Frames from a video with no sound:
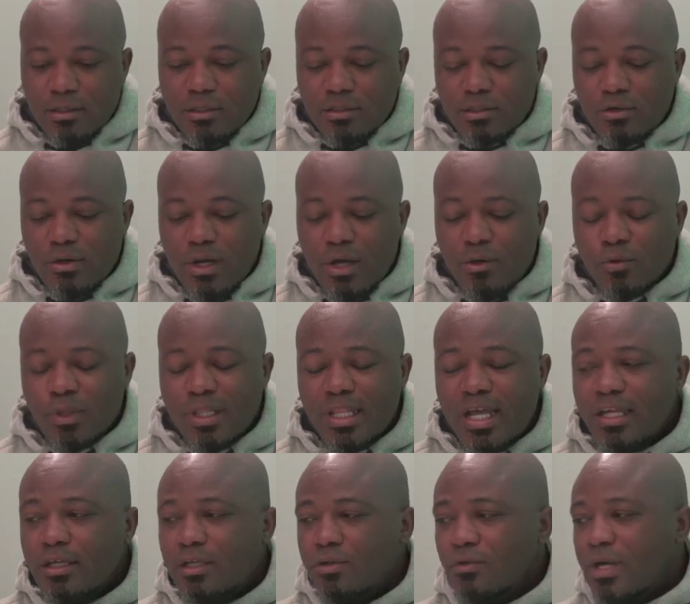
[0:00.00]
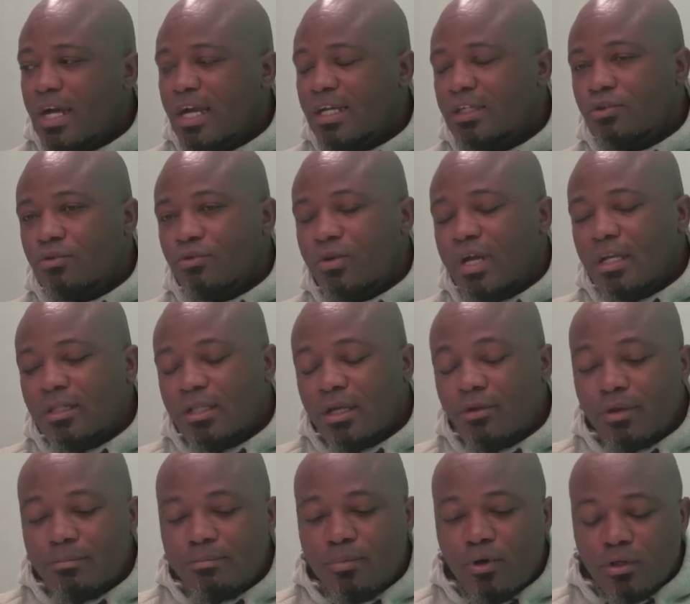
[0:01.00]
So I would like you guys to write a
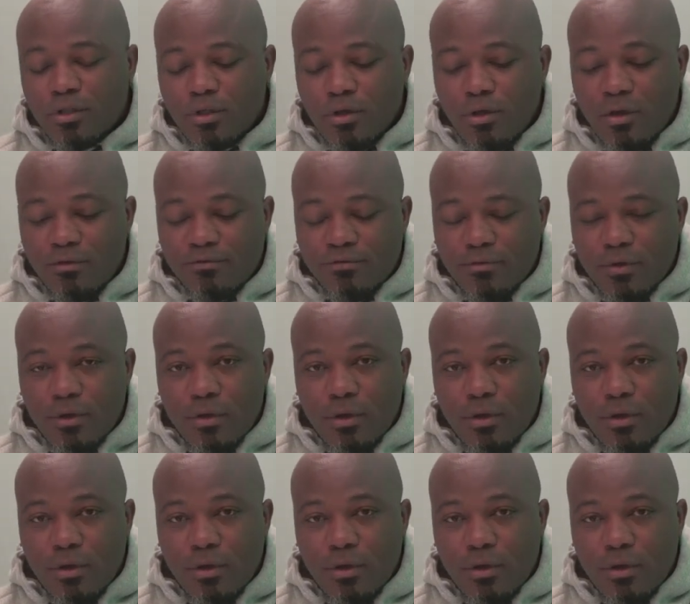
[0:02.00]
report of